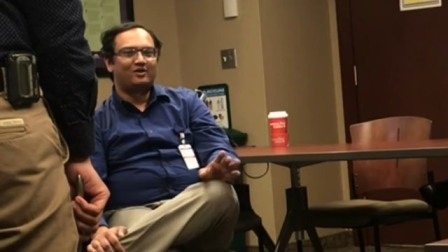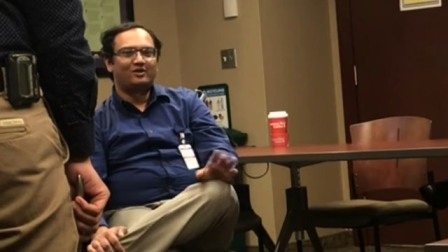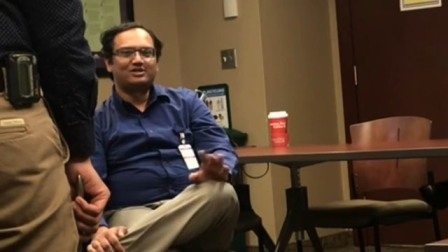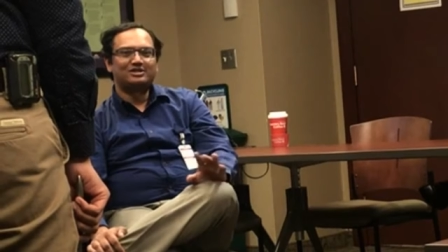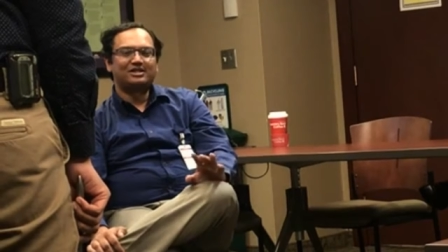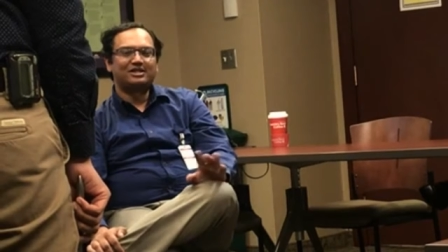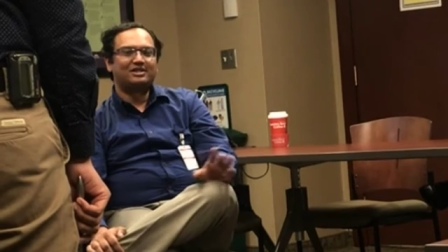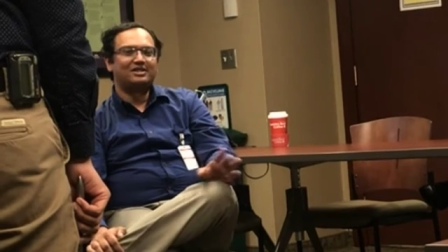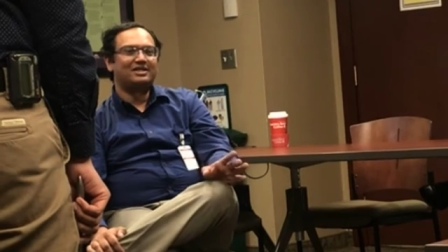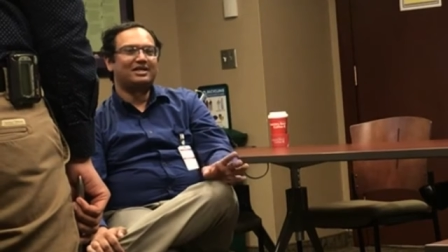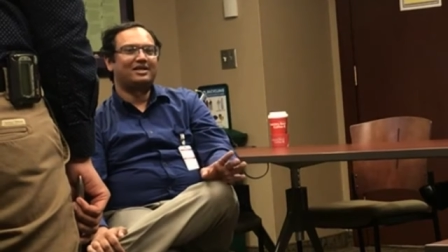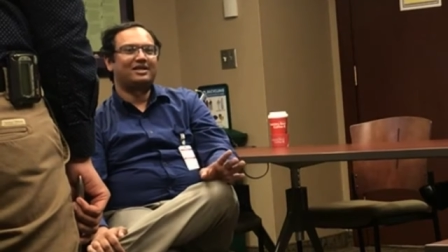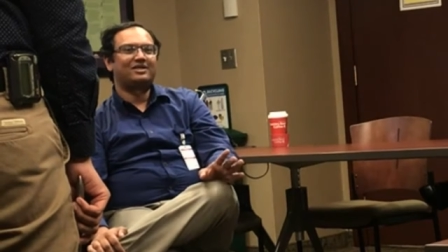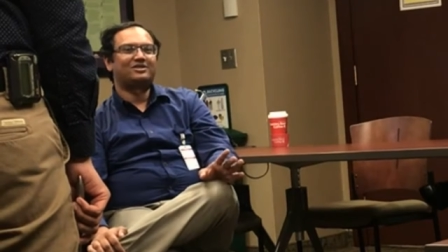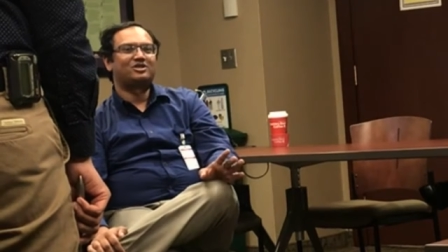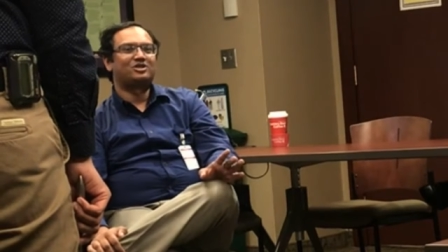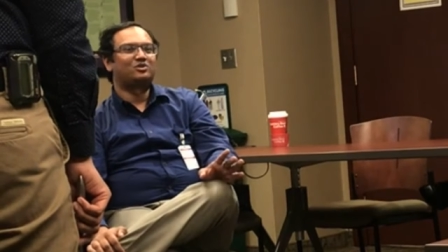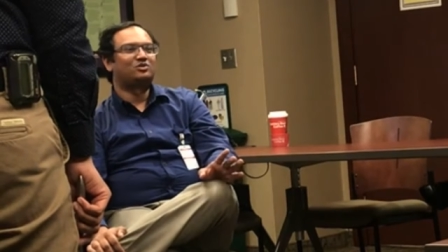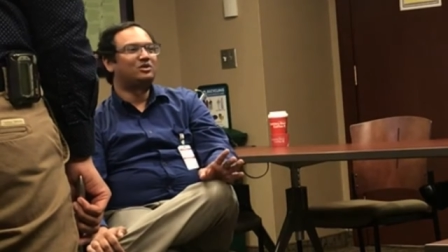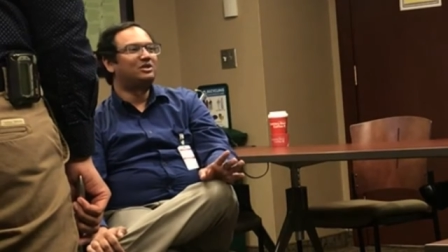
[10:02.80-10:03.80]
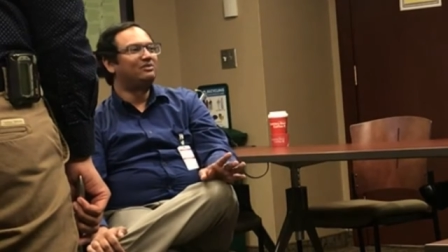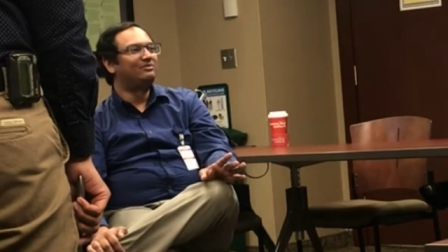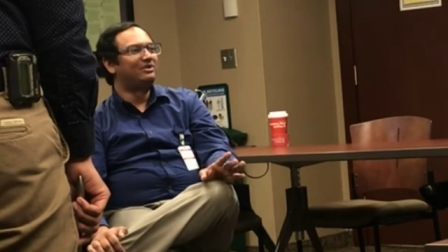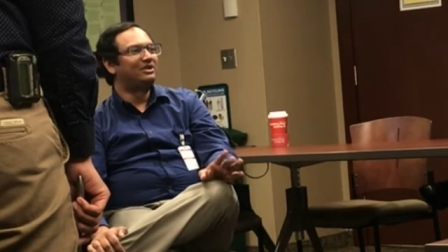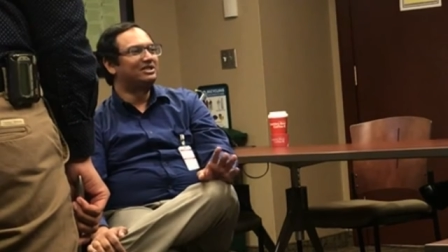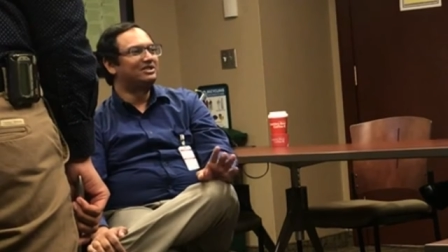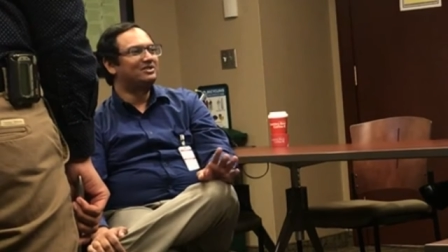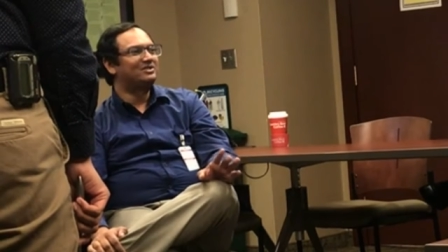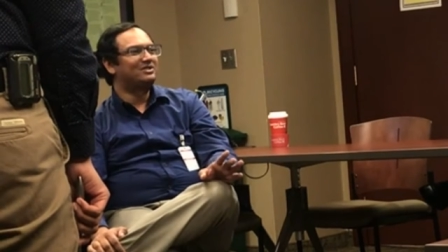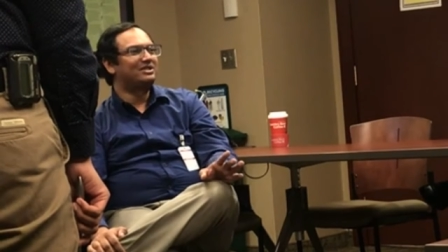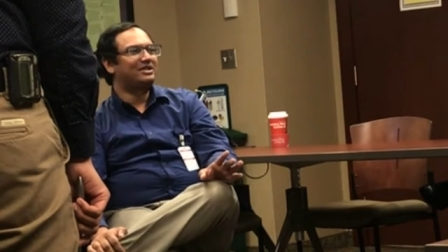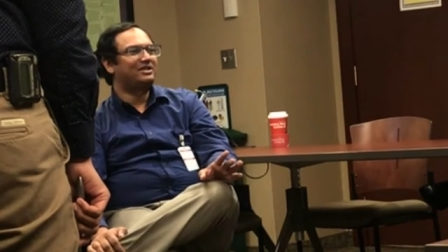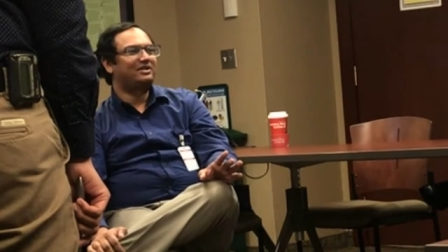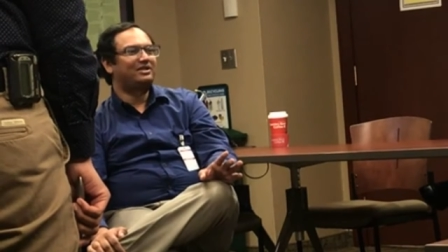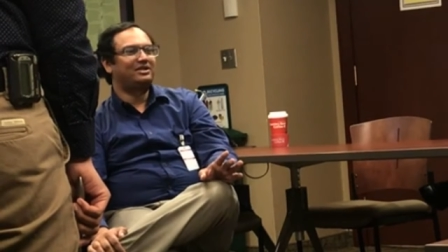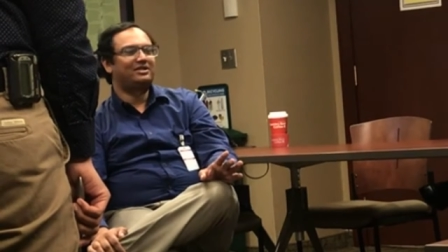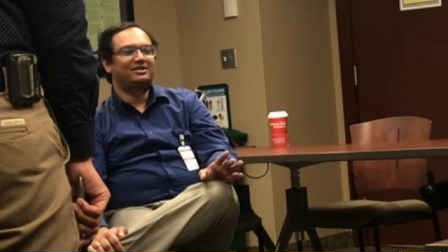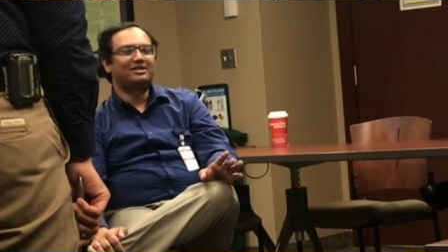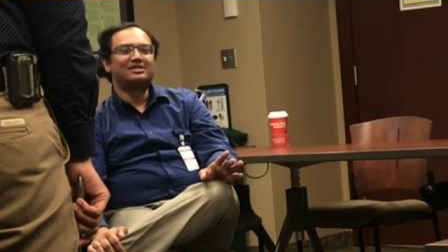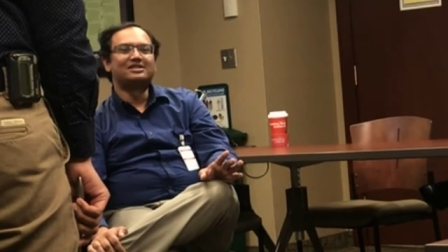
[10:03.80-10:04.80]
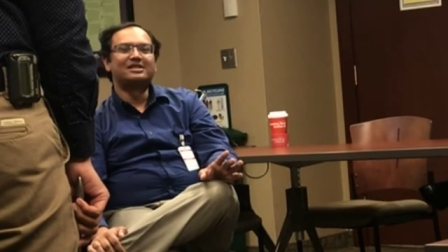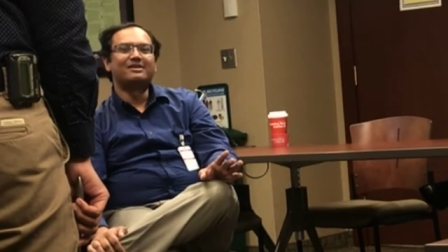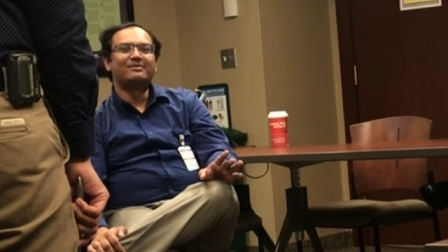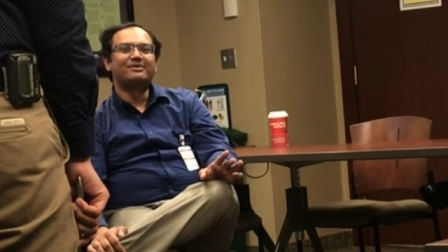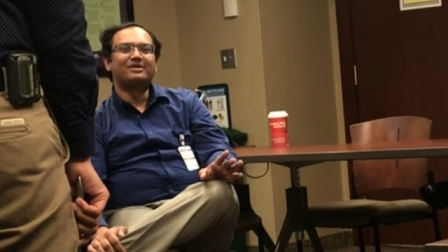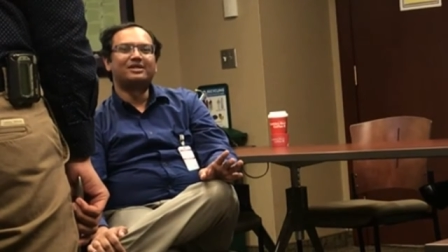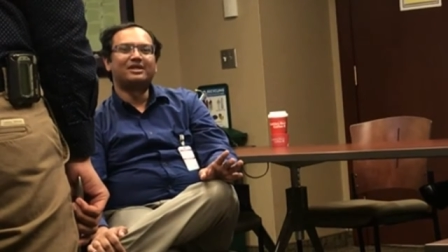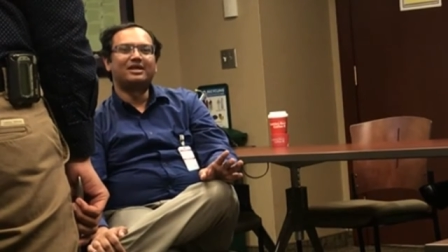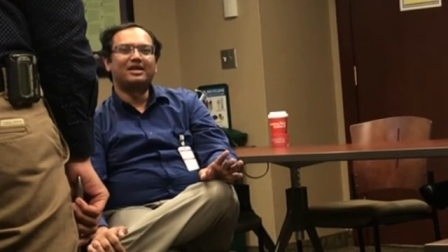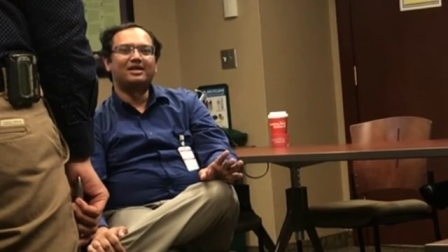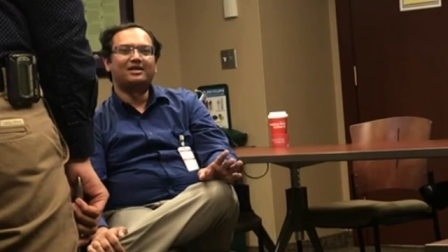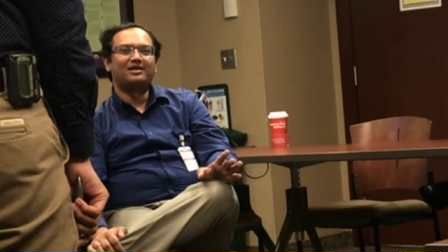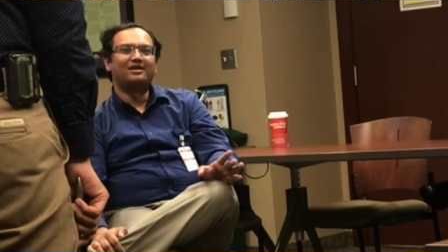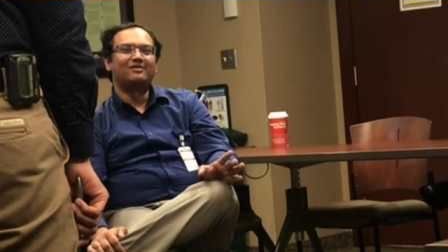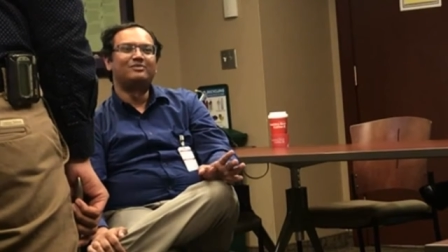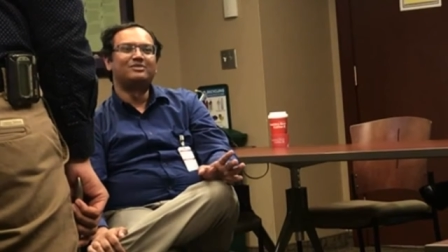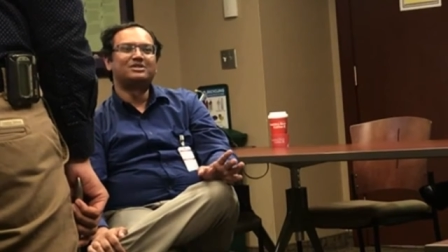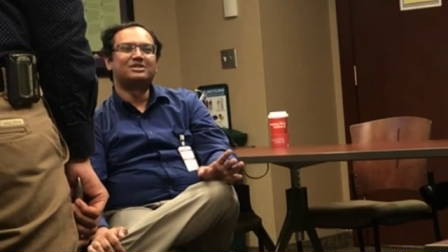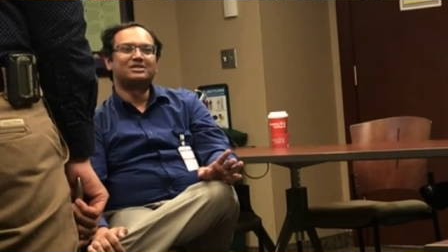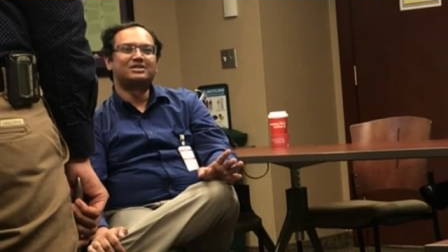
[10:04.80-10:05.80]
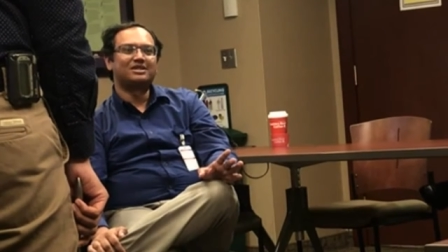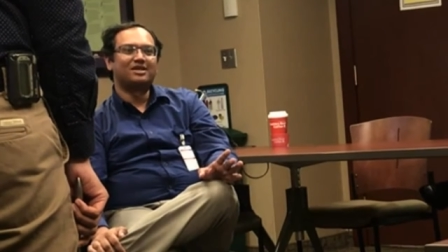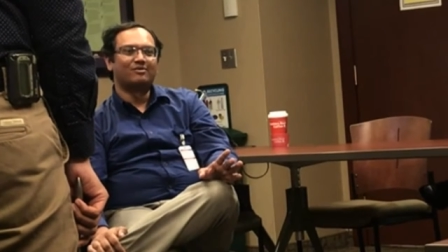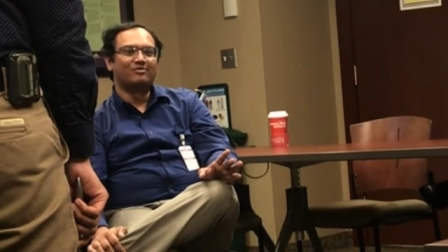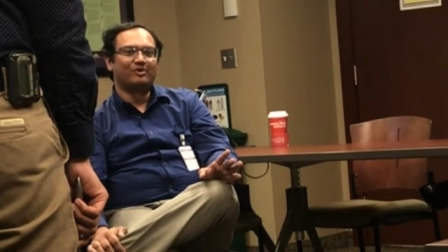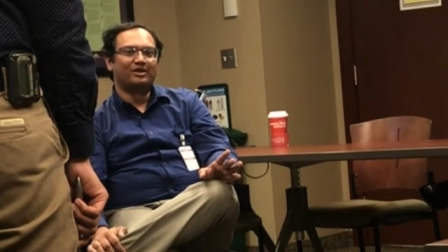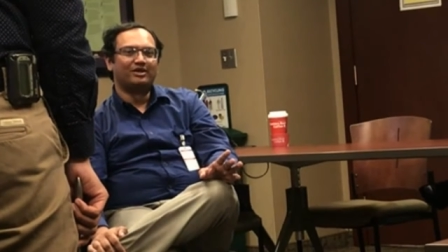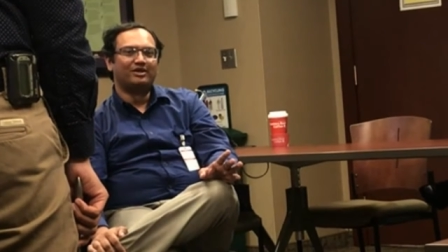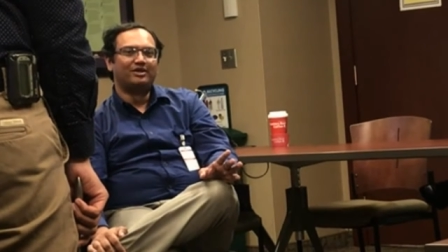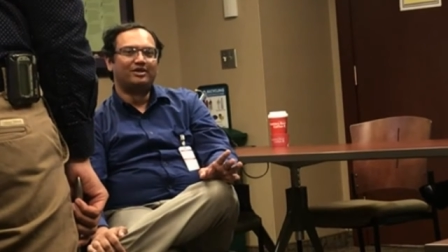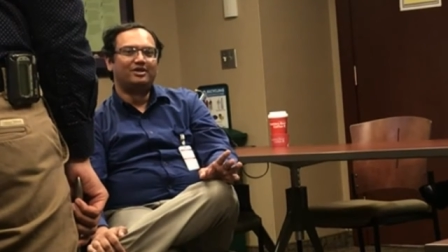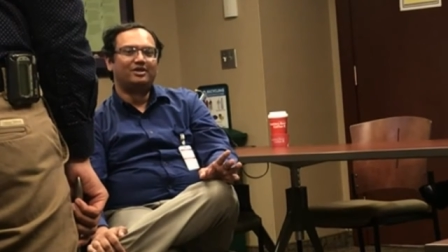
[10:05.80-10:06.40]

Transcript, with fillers: oh, it's going to take extra twenty minutes to take, examine the gait, let me just skip it.